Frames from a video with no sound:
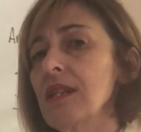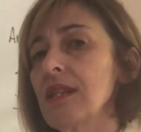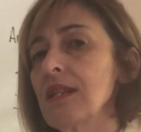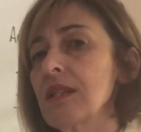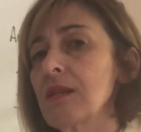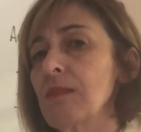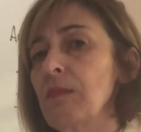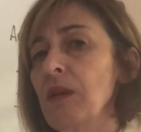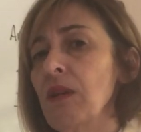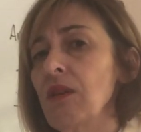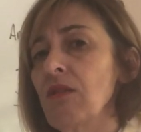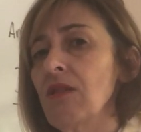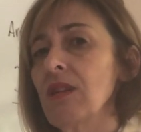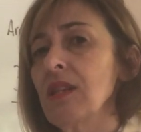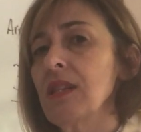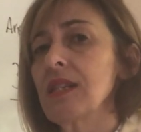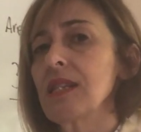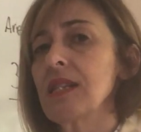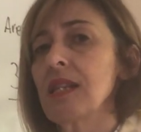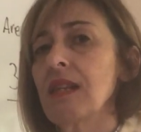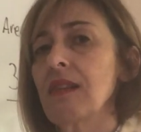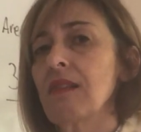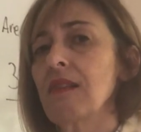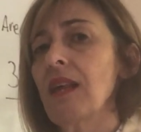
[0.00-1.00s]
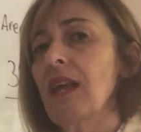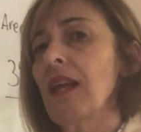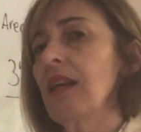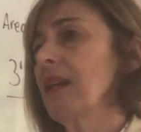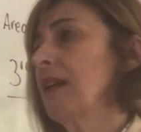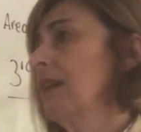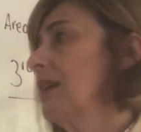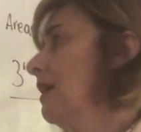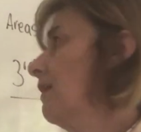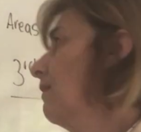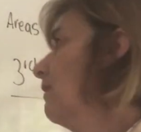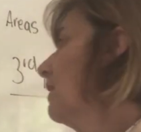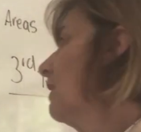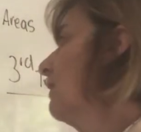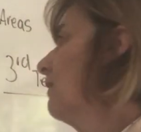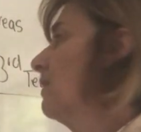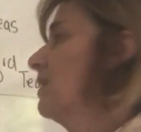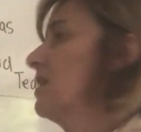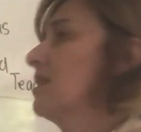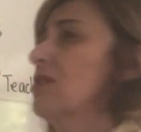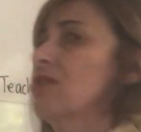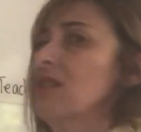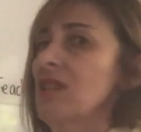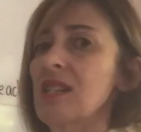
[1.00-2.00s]
experiencing that. And even if
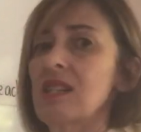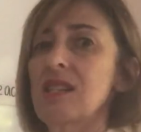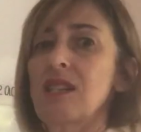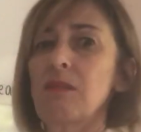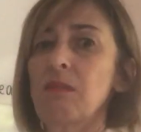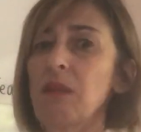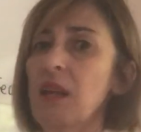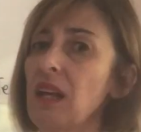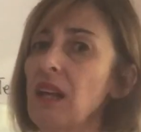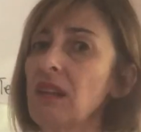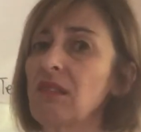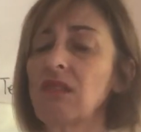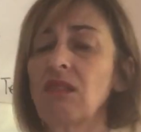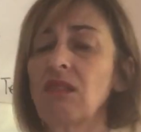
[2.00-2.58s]
it's just about,